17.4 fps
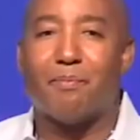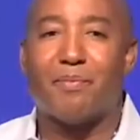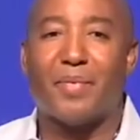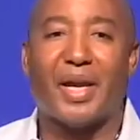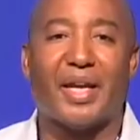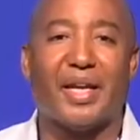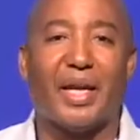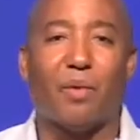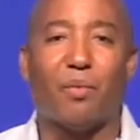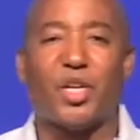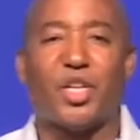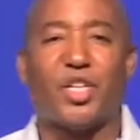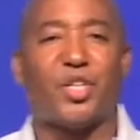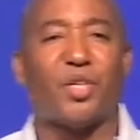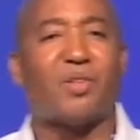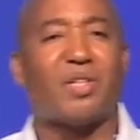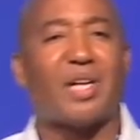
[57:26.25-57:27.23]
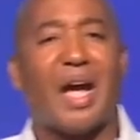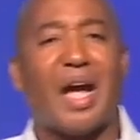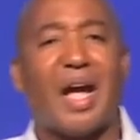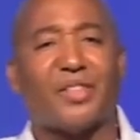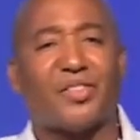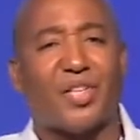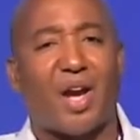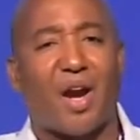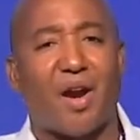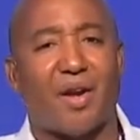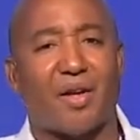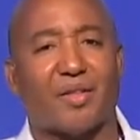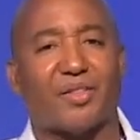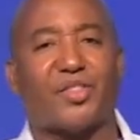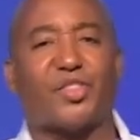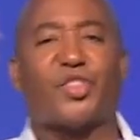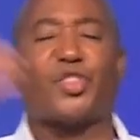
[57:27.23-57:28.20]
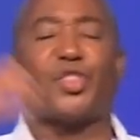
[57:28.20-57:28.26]
Man, it would do God's
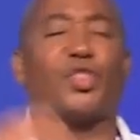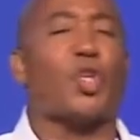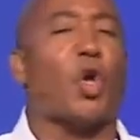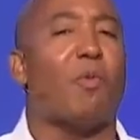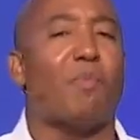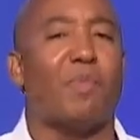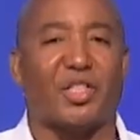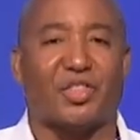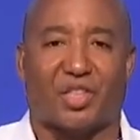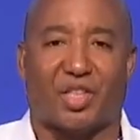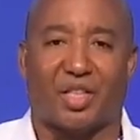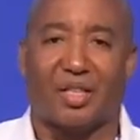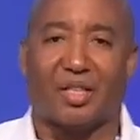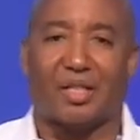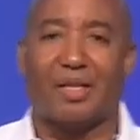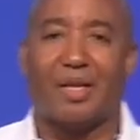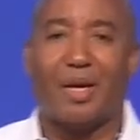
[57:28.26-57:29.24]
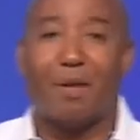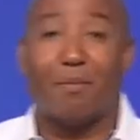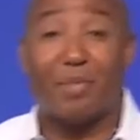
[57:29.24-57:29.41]
heart so much good.